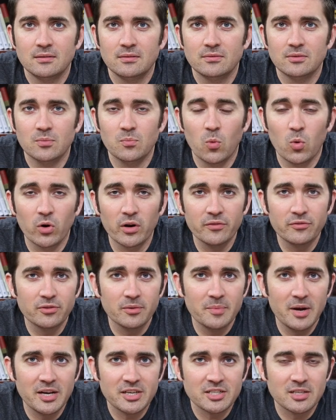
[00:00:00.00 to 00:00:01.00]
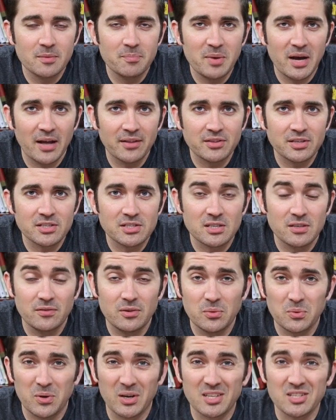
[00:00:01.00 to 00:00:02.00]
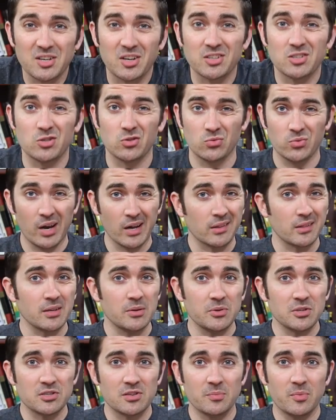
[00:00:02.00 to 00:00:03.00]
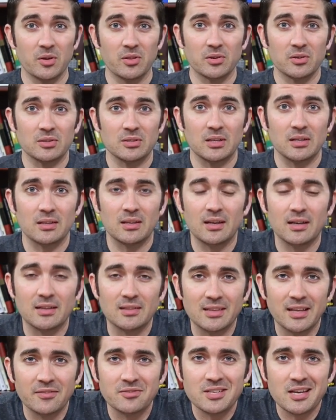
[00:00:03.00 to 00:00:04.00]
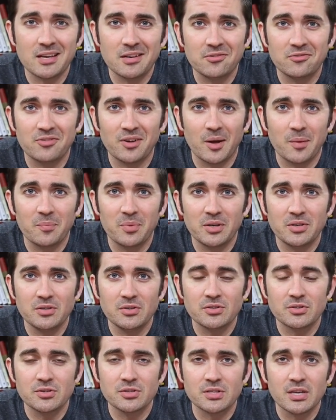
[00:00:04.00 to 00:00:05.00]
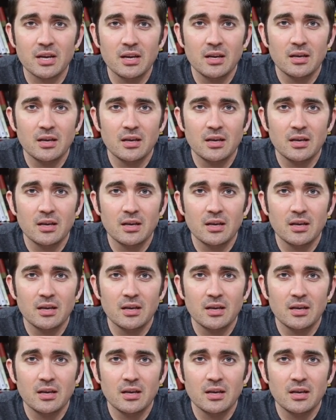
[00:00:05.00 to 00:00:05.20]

For more information about this, and if you want to talk directly with some other left-handed fountain pen users,